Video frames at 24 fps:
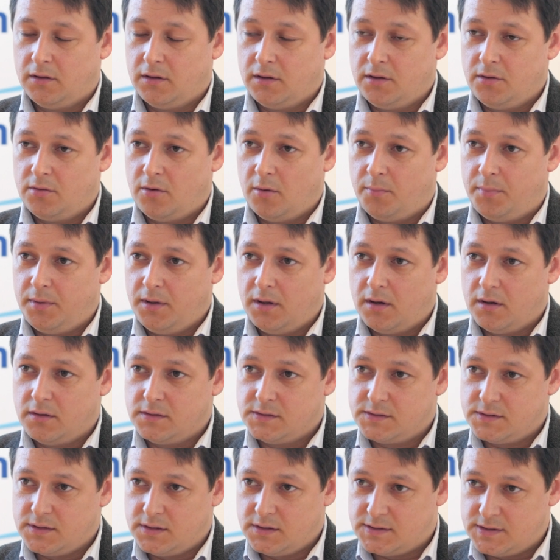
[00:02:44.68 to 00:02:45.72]
the
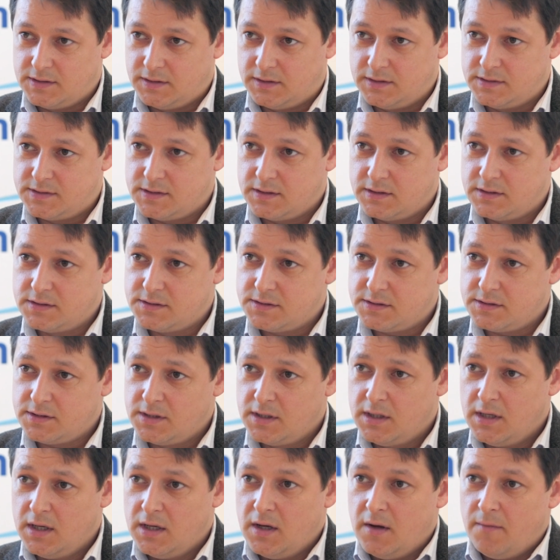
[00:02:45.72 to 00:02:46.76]
European citizens,
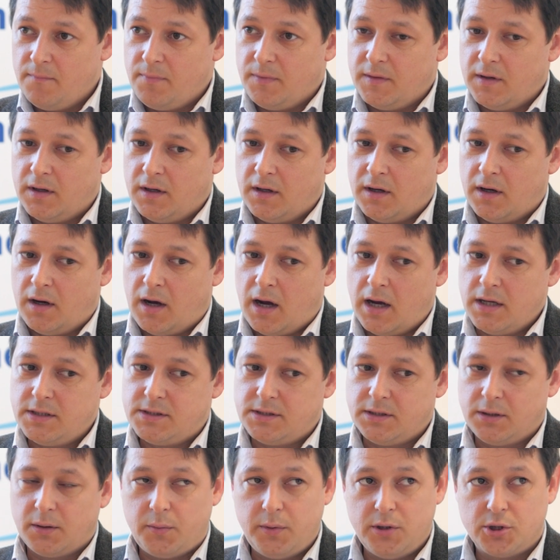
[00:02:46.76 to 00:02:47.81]
I
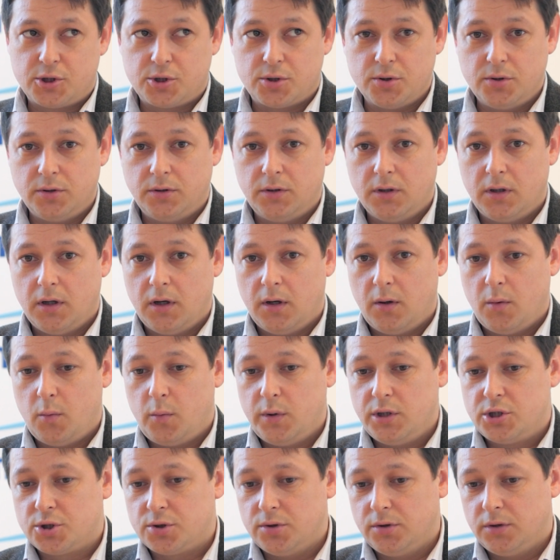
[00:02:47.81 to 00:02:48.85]
think we
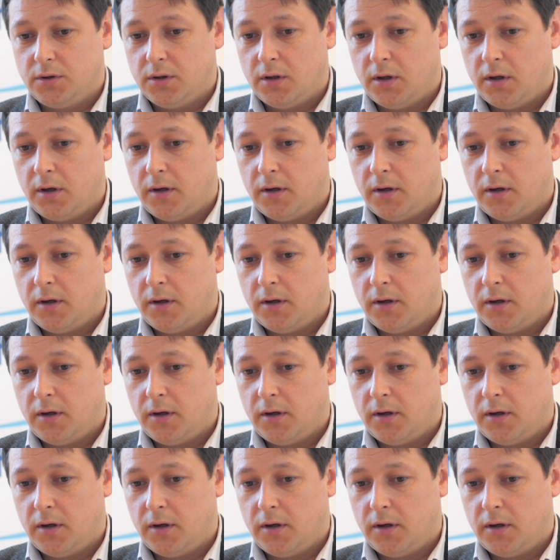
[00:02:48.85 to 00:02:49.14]
should